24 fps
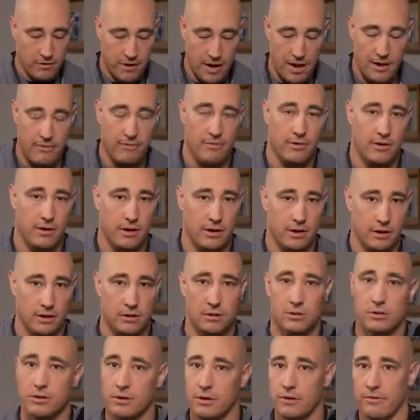you have an
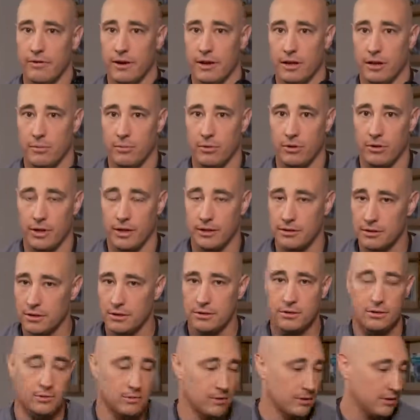occluder available, that's
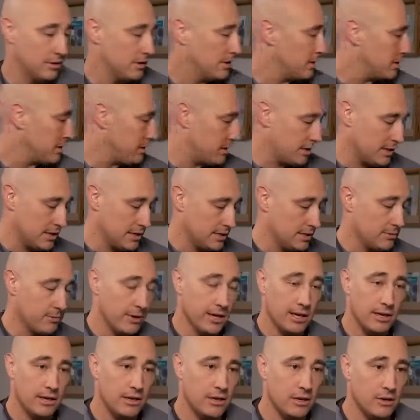also an easy
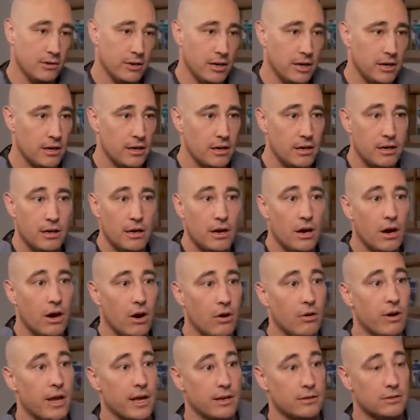way to do it.
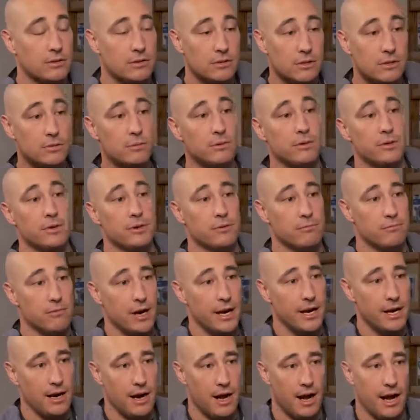Okay, so just with your
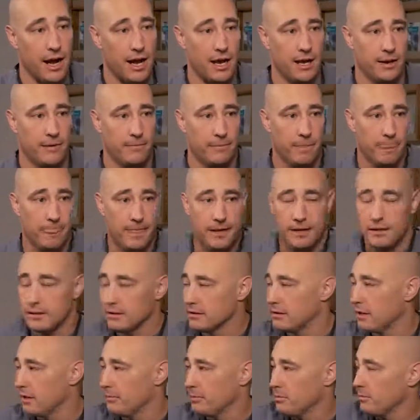right eye,
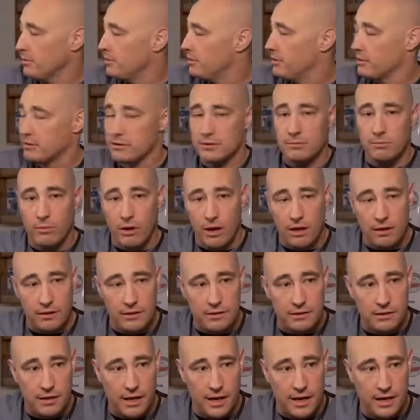tell me what the
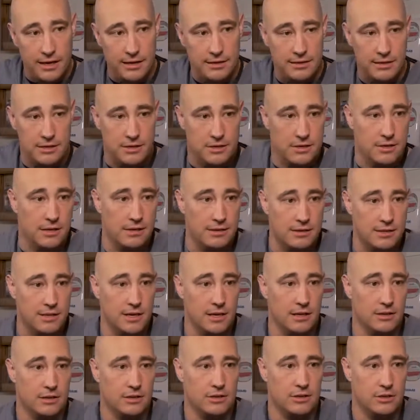smallest line is that you can see
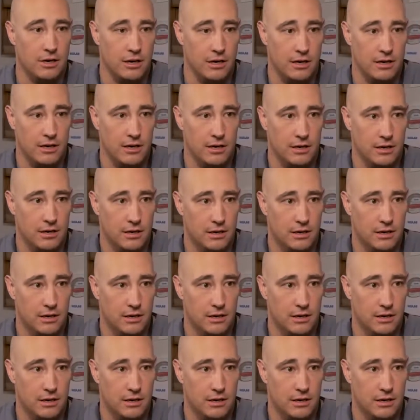on the chart.